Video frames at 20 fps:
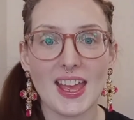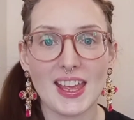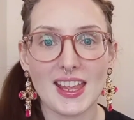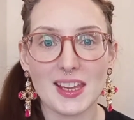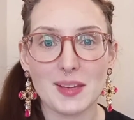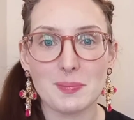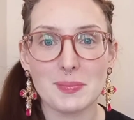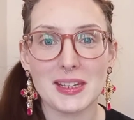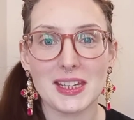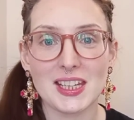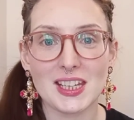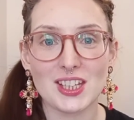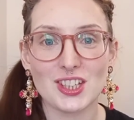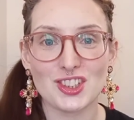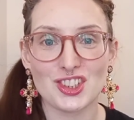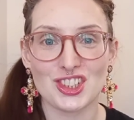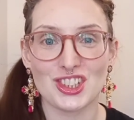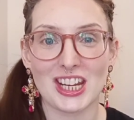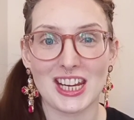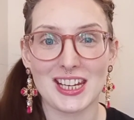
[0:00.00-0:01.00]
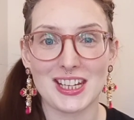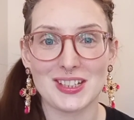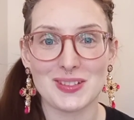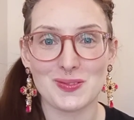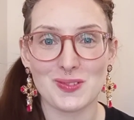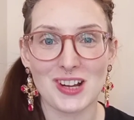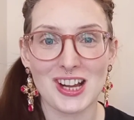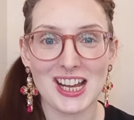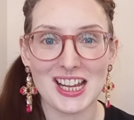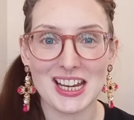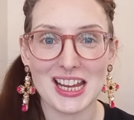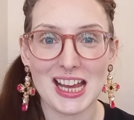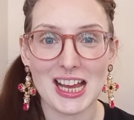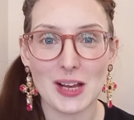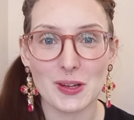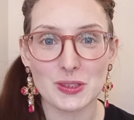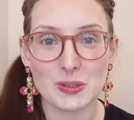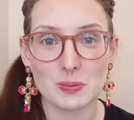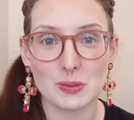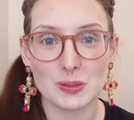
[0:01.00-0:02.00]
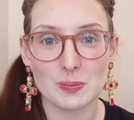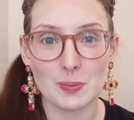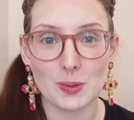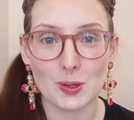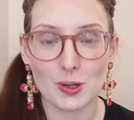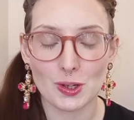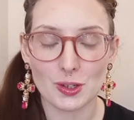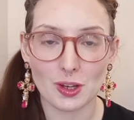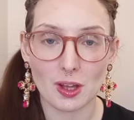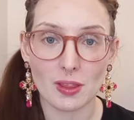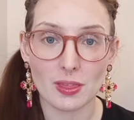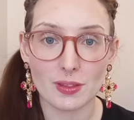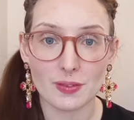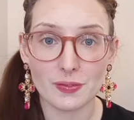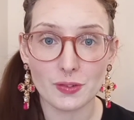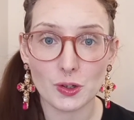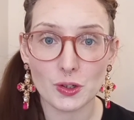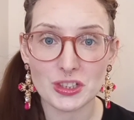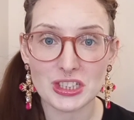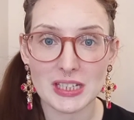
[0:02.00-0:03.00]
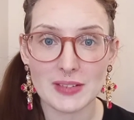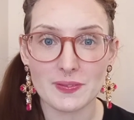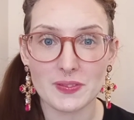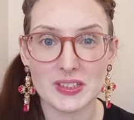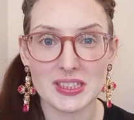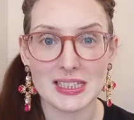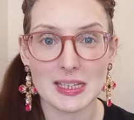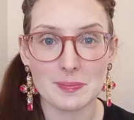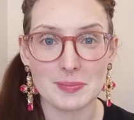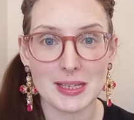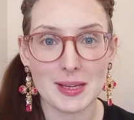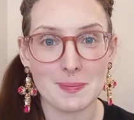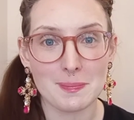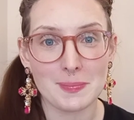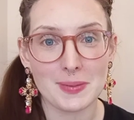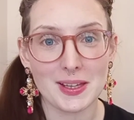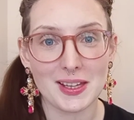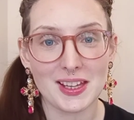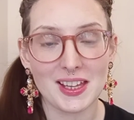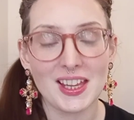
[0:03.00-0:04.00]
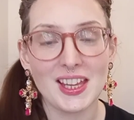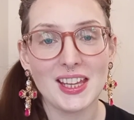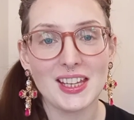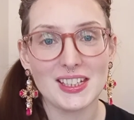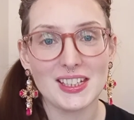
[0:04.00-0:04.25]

Amy Jade Winehouse was born on the 14th of September